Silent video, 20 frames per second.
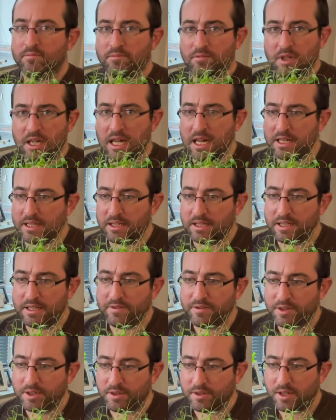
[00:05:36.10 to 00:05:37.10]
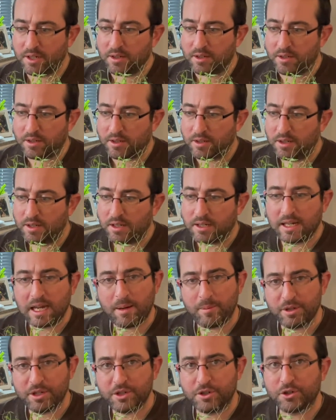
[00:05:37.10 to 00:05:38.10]
and even
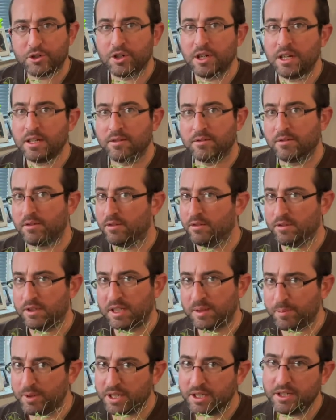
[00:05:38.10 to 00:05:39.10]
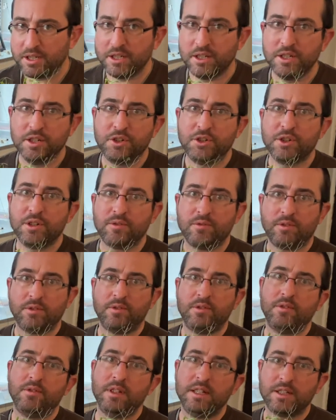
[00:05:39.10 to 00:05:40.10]
cabbage and spinach and
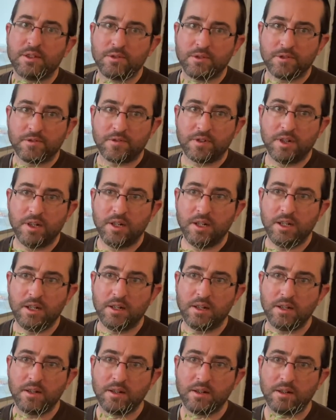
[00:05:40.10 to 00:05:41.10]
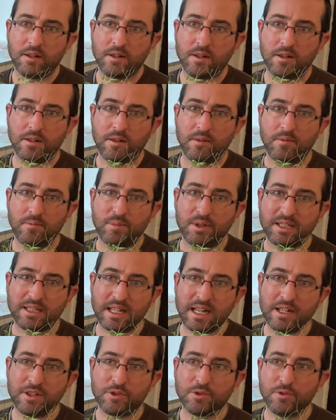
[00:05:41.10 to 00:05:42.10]
these sort of
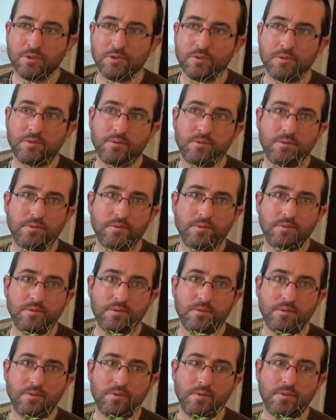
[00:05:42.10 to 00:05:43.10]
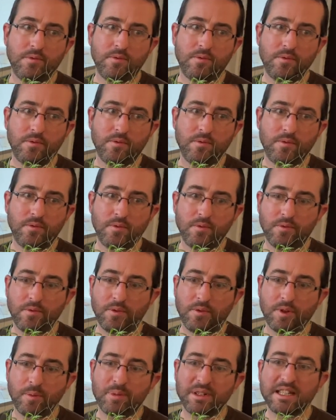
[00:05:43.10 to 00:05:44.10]
potential,
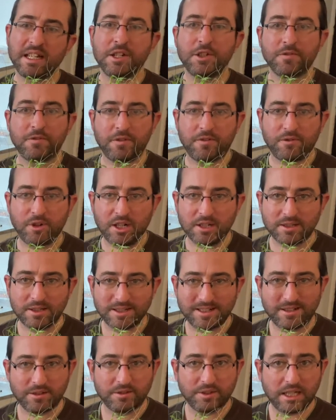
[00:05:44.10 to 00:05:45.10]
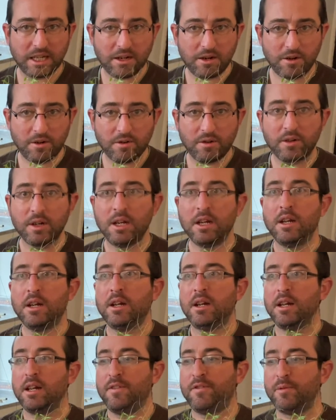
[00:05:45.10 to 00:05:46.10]
the potential for frost is still there.
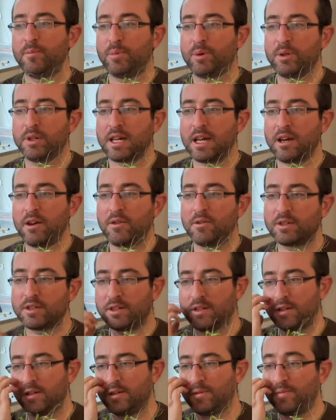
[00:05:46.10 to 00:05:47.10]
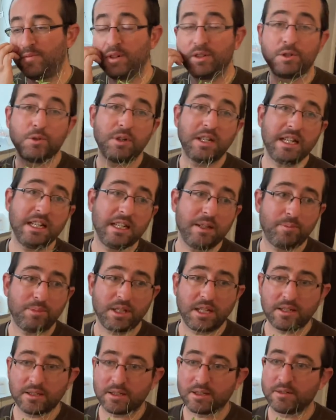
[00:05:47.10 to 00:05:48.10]
If you put out a zucchini
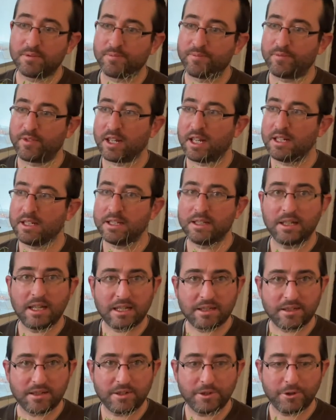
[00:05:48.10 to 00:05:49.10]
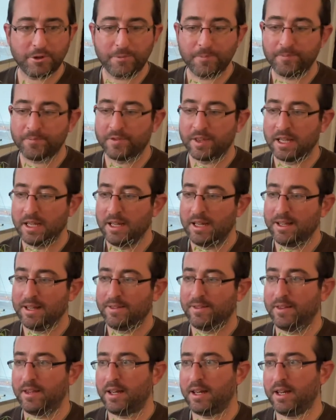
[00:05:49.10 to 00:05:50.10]
plant, I did last year,
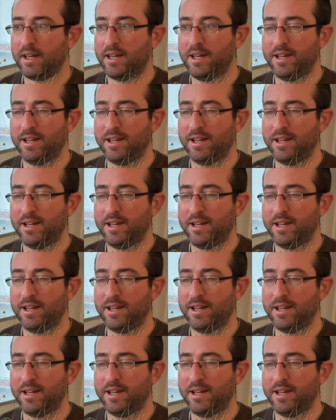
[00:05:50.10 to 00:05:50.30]
they